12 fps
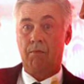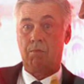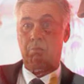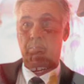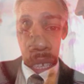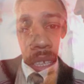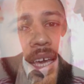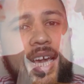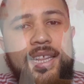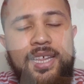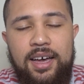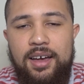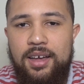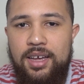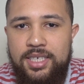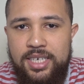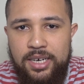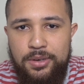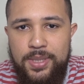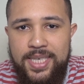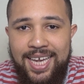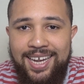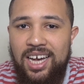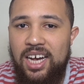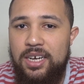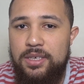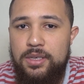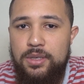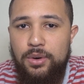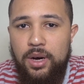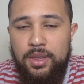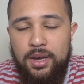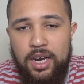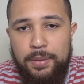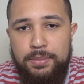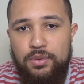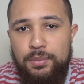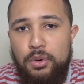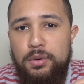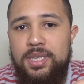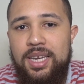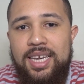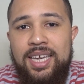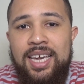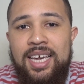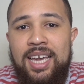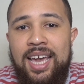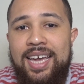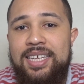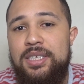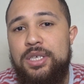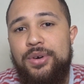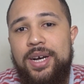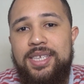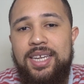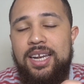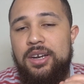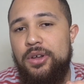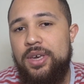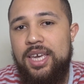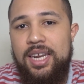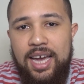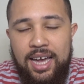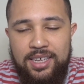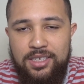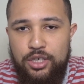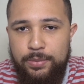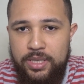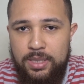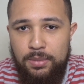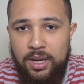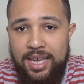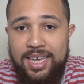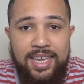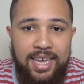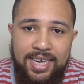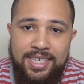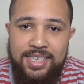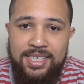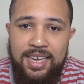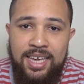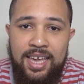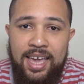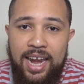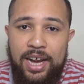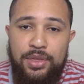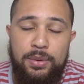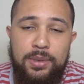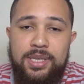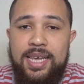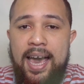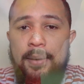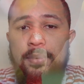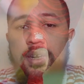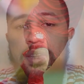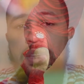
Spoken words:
they are saying that Chelsea and Arsenal are the clubs reportedly interested in looking at Thomas Muller in case anything was to happen